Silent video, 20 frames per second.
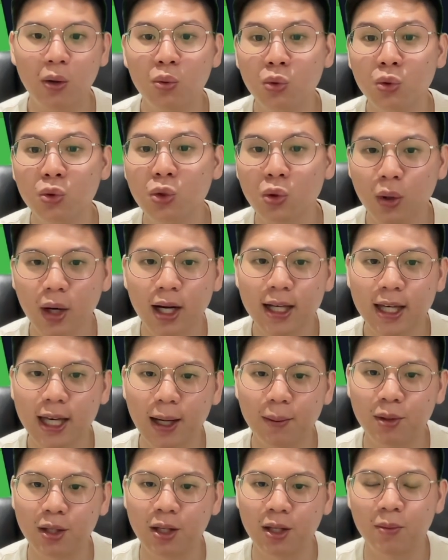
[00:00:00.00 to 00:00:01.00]
who you are
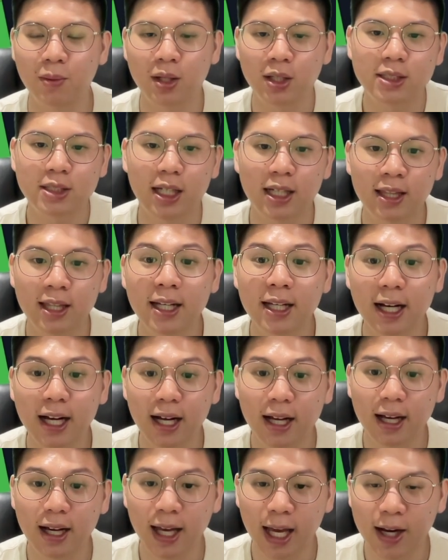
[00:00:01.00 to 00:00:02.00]
captaining, because I think
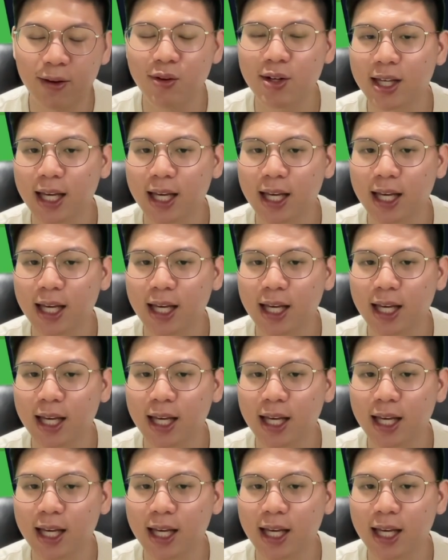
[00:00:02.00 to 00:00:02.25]
Harry